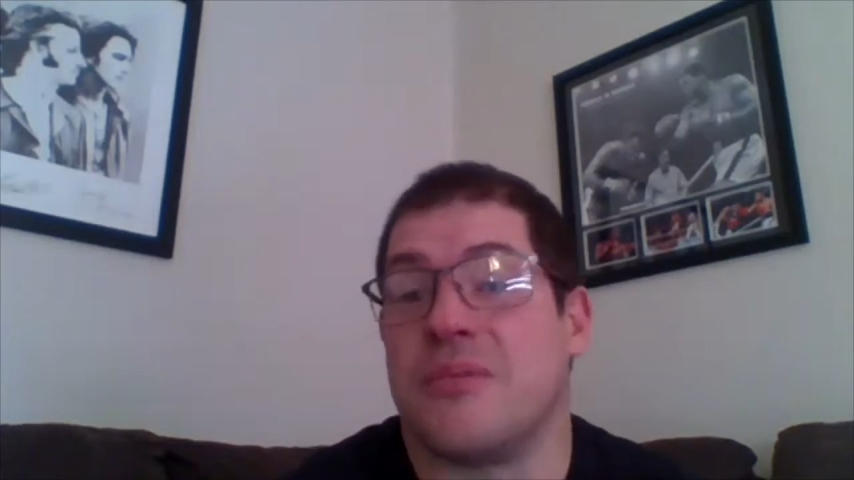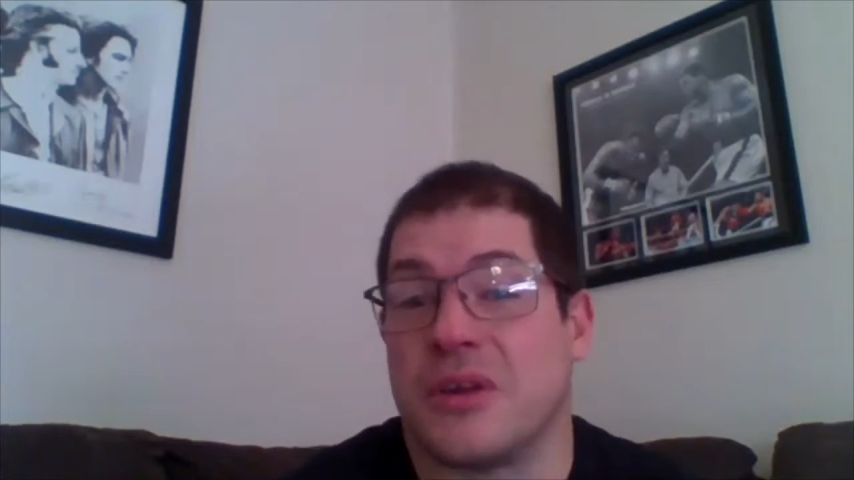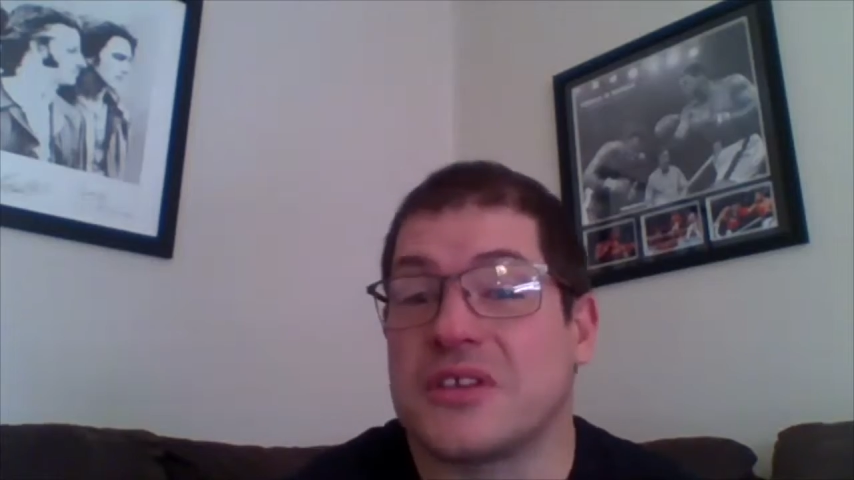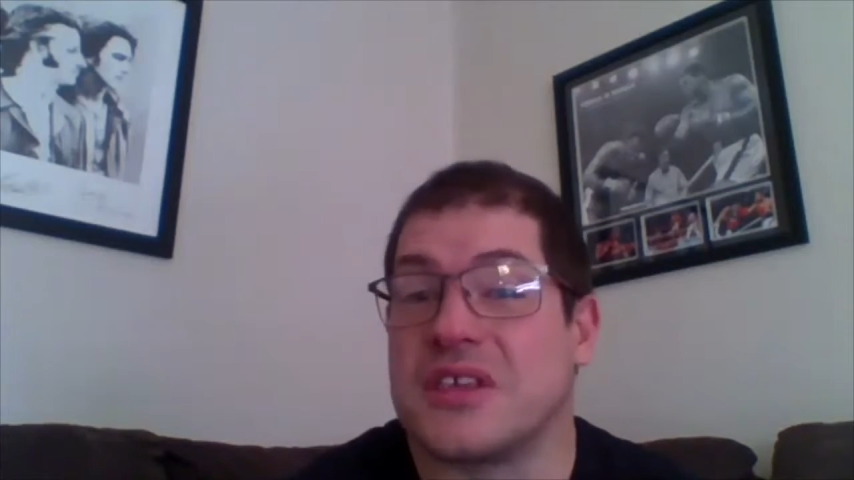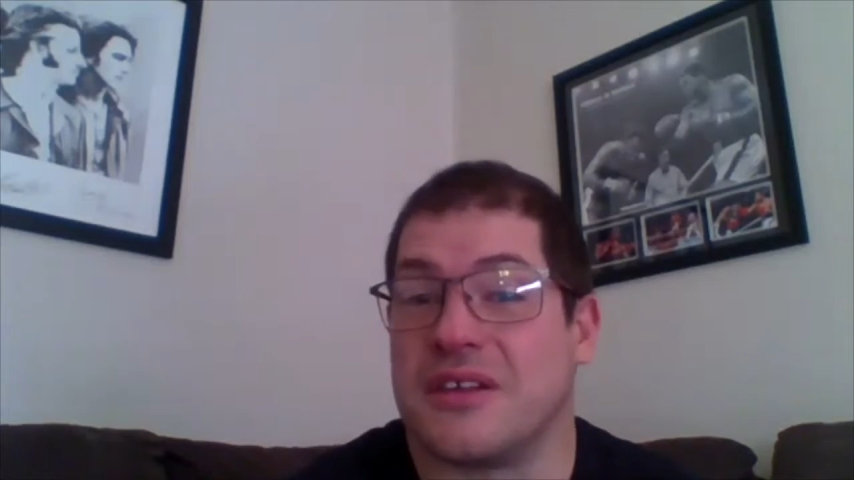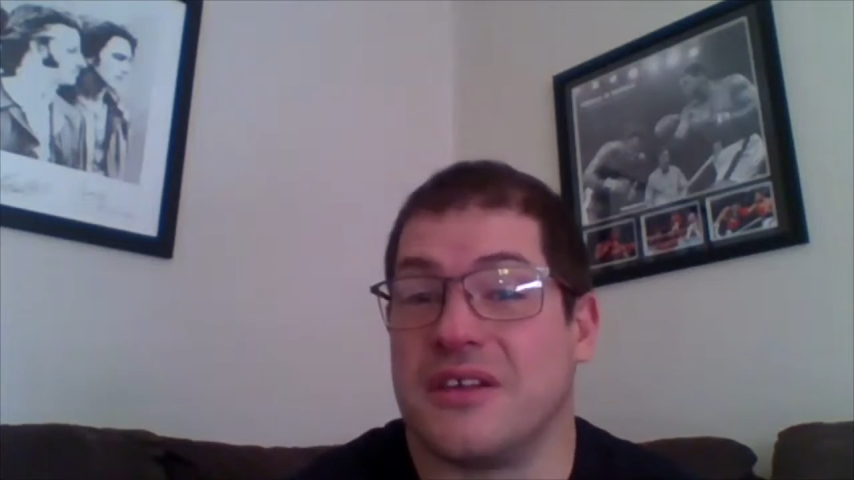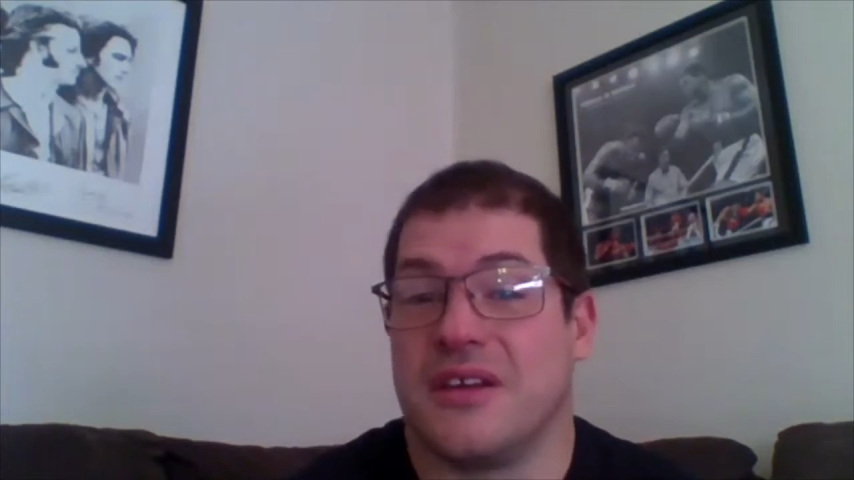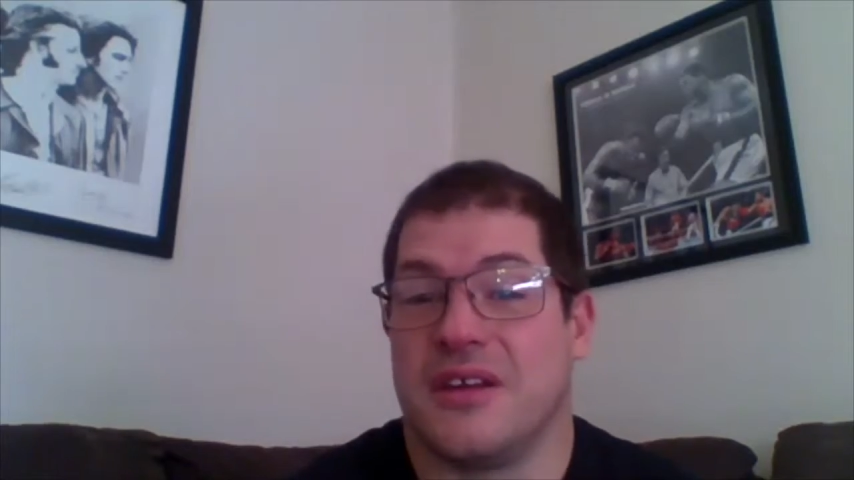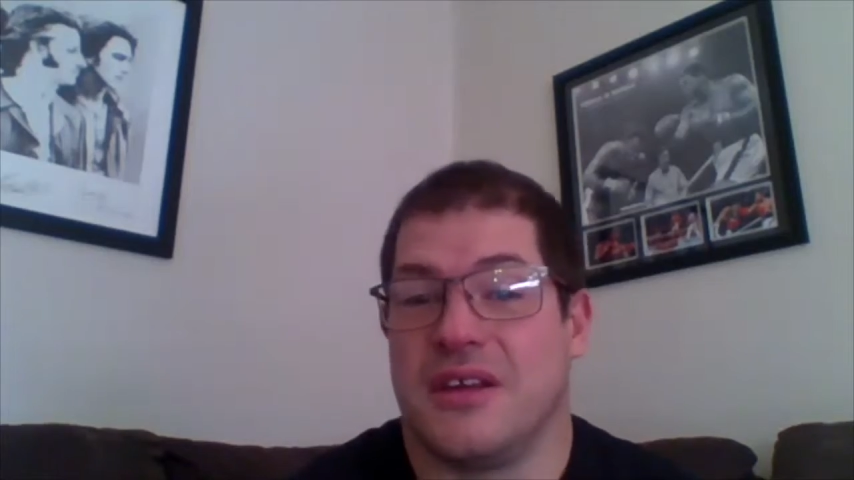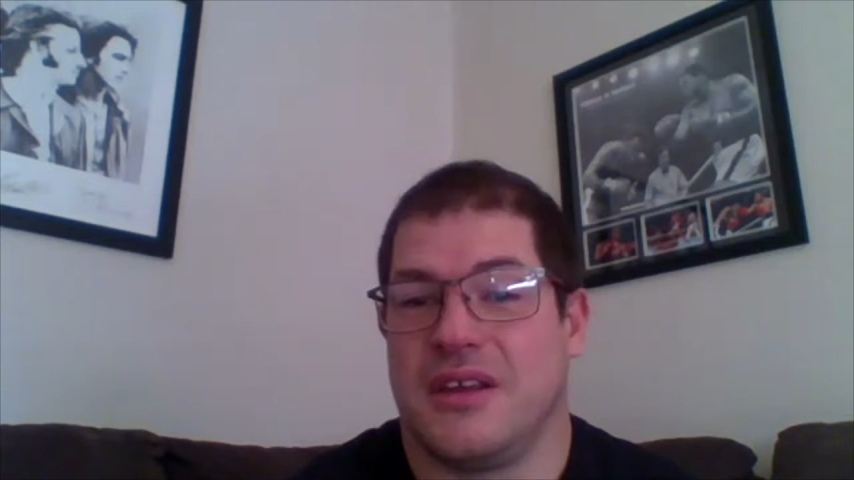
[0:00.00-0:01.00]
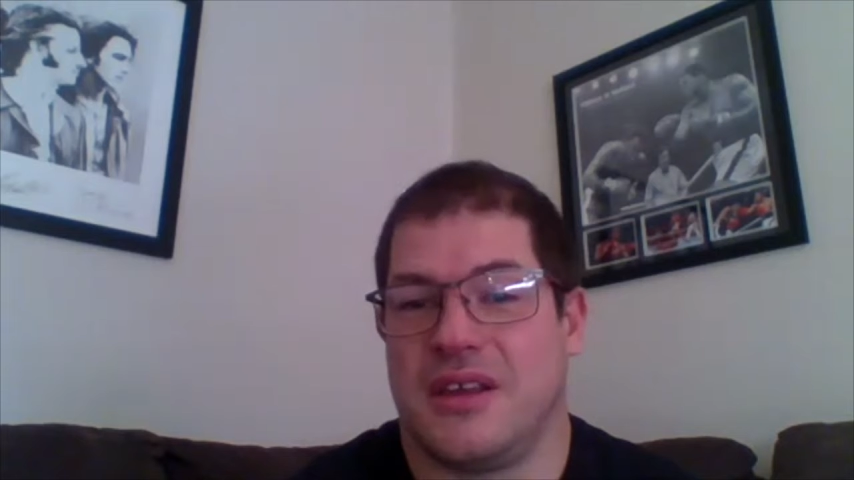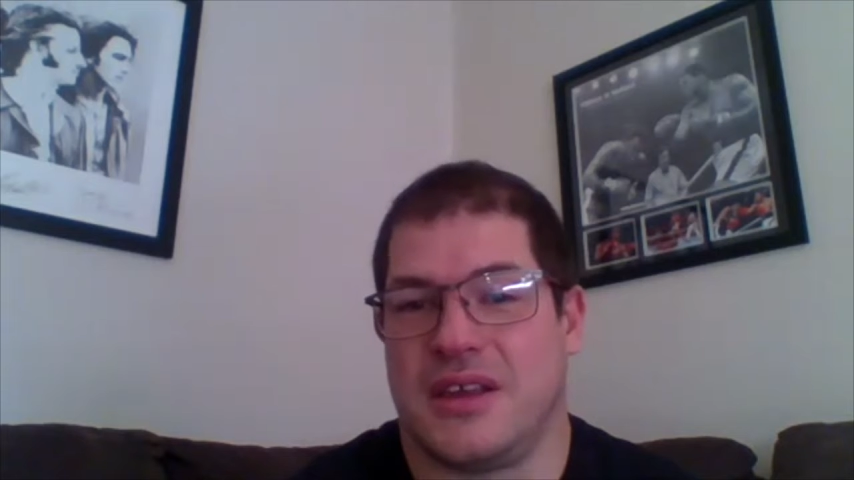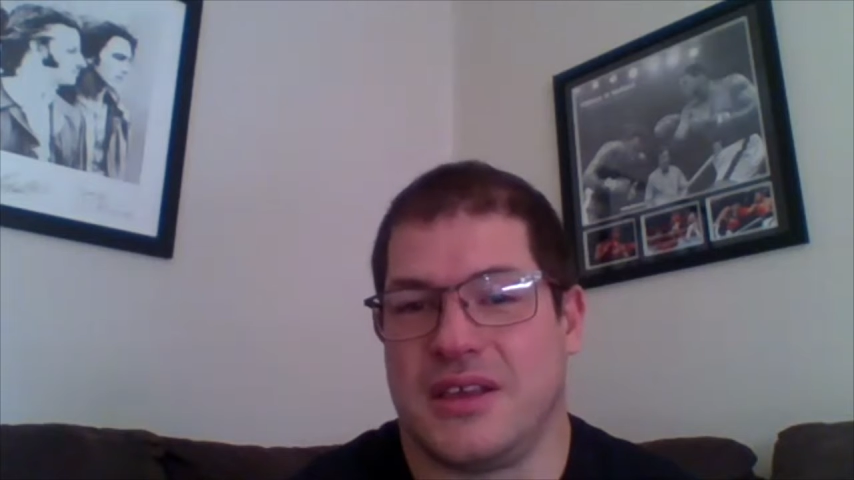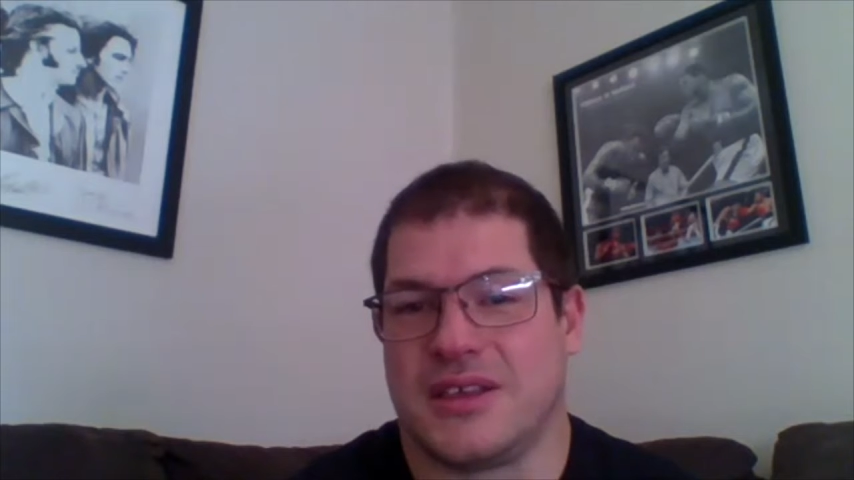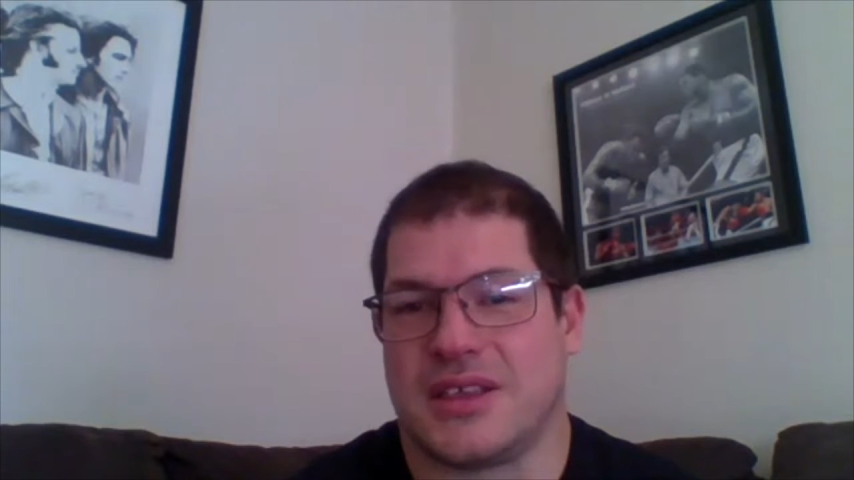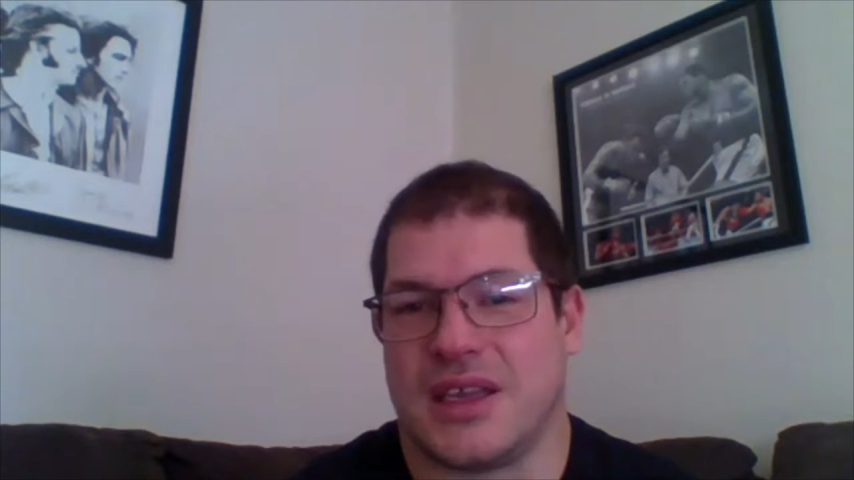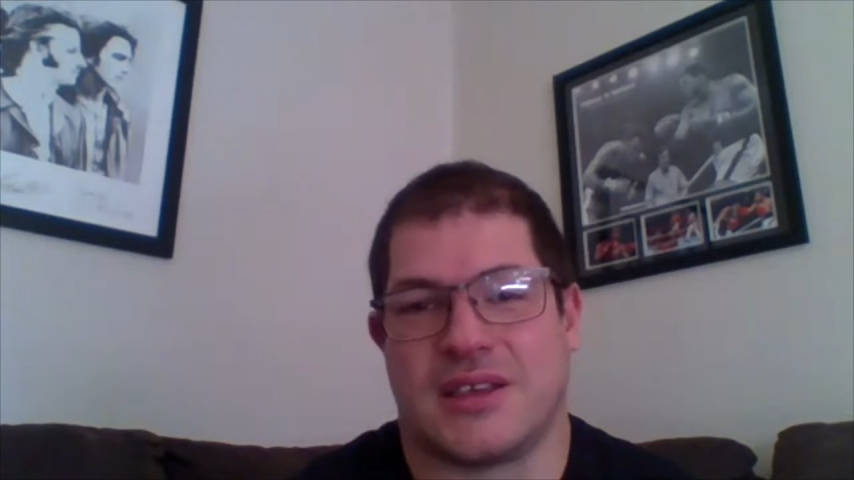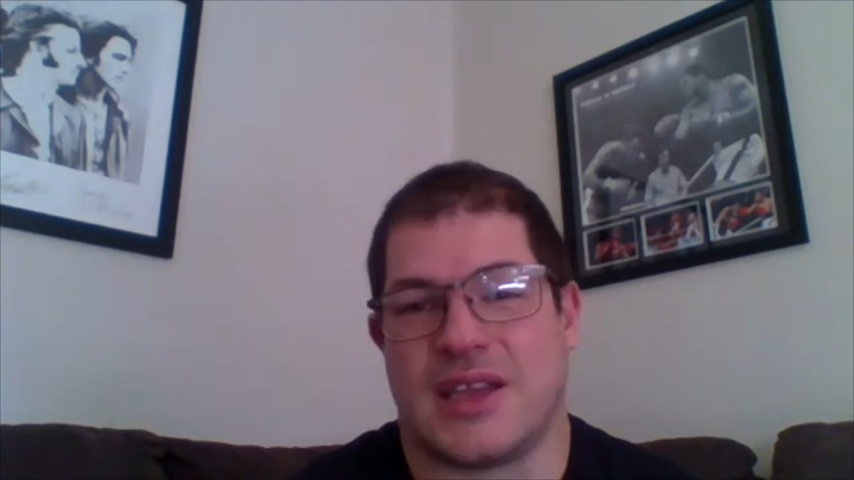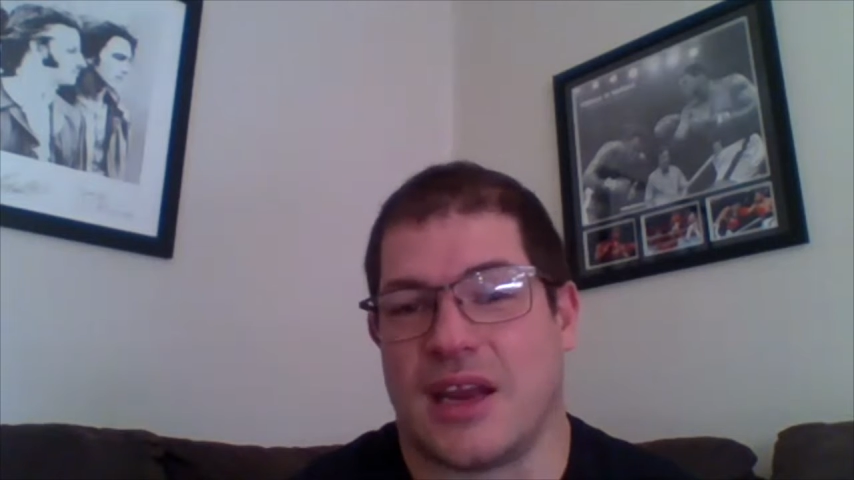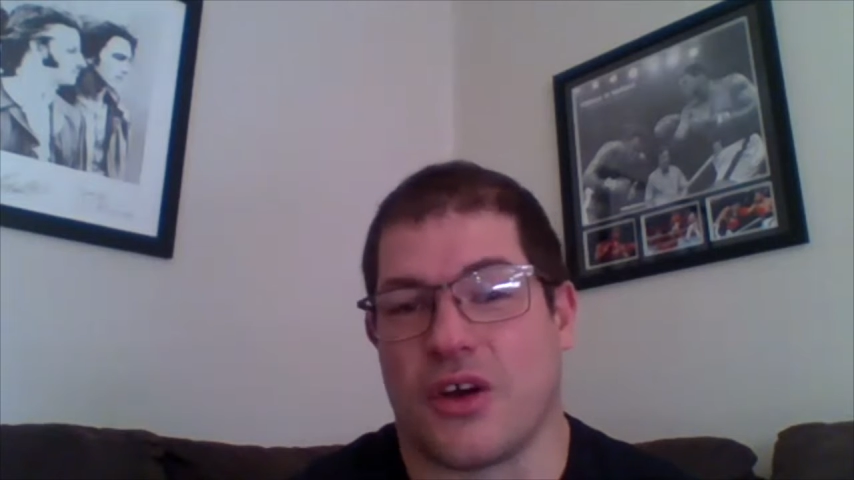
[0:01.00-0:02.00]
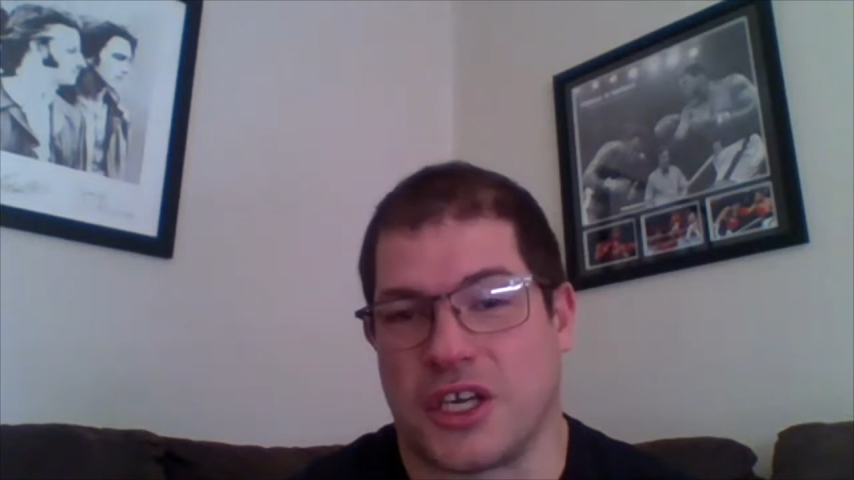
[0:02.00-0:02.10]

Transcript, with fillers: Milton is a dead Maxey eye.